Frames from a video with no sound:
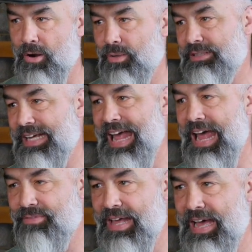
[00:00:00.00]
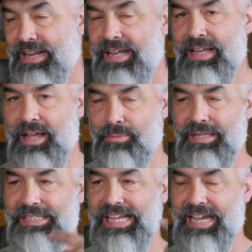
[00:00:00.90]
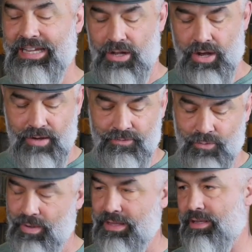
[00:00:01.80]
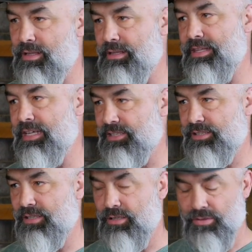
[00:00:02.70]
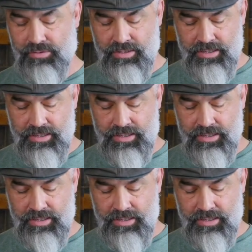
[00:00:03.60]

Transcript: Once I have that, I'm going to take it off with this stone.